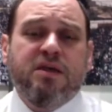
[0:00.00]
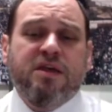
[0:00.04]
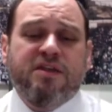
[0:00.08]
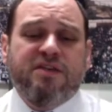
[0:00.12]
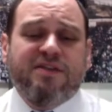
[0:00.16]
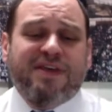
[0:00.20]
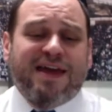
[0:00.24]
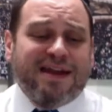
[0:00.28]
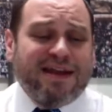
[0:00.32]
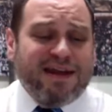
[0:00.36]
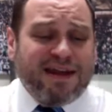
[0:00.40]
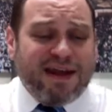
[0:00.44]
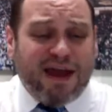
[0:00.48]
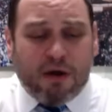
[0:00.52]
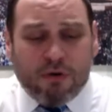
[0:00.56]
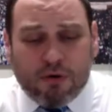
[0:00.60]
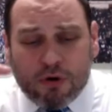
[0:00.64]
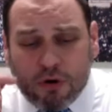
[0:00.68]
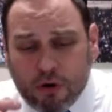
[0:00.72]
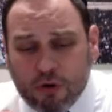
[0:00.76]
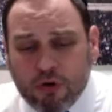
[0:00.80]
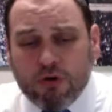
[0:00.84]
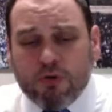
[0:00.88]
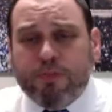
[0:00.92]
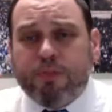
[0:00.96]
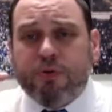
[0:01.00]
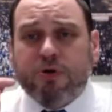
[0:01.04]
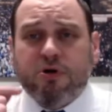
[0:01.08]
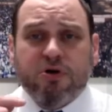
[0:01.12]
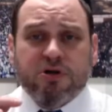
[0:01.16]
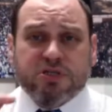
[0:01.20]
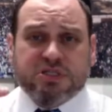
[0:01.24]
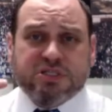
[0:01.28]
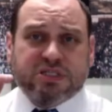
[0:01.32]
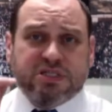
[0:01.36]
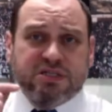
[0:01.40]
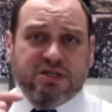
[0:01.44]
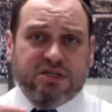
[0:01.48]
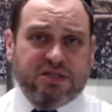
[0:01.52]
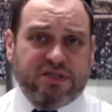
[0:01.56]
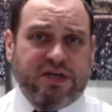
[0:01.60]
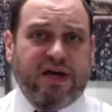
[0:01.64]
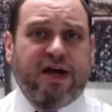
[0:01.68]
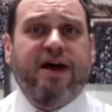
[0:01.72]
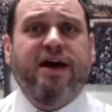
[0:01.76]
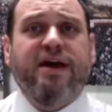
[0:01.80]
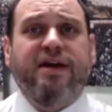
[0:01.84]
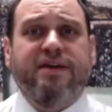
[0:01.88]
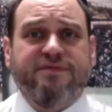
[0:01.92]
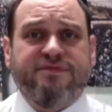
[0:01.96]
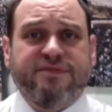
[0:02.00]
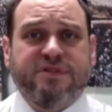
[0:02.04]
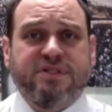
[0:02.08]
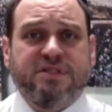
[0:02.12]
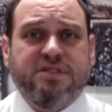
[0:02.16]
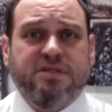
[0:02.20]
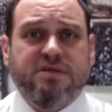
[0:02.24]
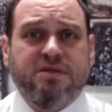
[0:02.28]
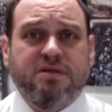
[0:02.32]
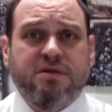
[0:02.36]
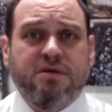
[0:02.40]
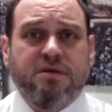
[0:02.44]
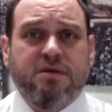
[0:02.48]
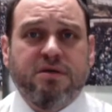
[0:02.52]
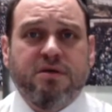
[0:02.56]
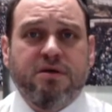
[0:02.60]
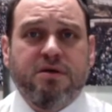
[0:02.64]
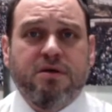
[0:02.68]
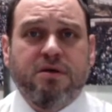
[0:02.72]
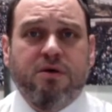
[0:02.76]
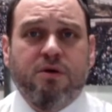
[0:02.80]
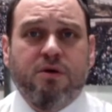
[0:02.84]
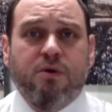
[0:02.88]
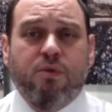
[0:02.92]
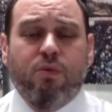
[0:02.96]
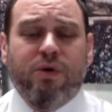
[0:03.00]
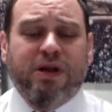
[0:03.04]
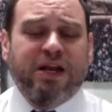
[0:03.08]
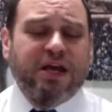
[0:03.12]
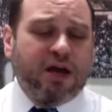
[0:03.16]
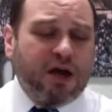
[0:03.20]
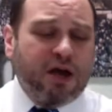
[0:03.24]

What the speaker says: that in our own personal lives, when it